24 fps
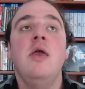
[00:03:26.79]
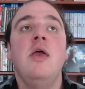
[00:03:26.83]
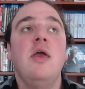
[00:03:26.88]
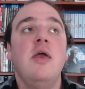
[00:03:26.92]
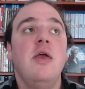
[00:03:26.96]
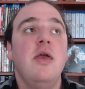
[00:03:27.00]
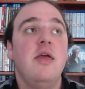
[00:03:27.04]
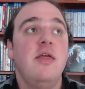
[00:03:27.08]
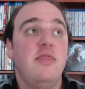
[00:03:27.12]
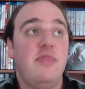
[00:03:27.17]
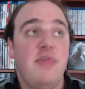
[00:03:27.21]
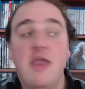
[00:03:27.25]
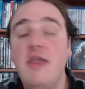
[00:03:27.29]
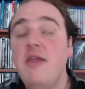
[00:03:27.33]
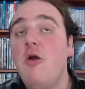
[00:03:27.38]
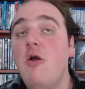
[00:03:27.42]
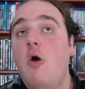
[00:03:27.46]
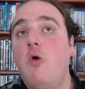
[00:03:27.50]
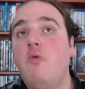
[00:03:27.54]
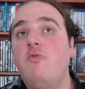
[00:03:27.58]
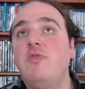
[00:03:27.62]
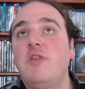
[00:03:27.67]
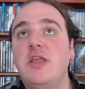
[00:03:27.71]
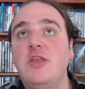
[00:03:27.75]
They
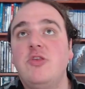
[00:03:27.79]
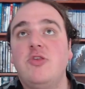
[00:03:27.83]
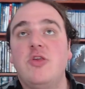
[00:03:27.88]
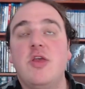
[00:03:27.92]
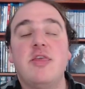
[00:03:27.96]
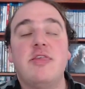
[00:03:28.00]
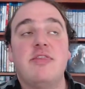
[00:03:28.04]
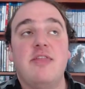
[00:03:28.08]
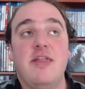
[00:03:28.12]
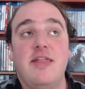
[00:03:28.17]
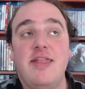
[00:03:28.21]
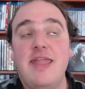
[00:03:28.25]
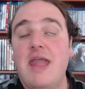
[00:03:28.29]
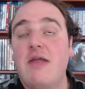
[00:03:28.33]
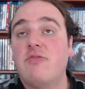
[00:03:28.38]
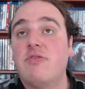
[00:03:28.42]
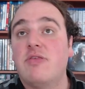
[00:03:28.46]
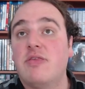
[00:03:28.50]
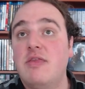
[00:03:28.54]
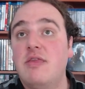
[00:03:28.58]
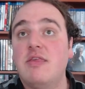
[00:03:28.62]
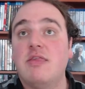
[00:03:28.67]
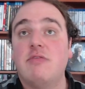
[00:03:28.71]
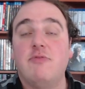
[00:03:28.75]
only just announced
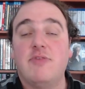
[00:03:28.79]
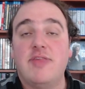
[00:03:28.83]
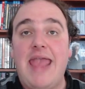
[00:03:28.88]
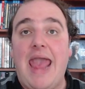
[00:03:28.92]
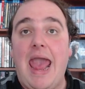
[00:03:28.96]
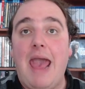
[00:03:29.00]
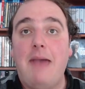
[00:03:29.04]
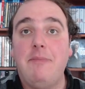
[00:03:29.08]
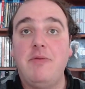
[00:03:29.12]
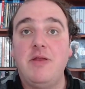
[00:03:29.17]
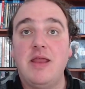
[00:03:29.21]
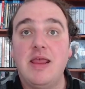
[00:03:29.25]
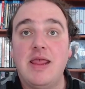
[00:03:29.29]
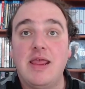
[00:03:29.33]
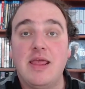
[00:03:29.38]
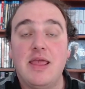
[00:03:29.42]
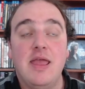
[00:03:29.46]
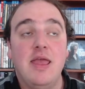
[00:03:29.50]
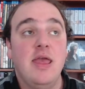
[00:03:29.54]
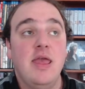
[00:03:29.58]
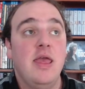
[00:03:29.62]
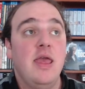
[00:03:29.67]
this was happening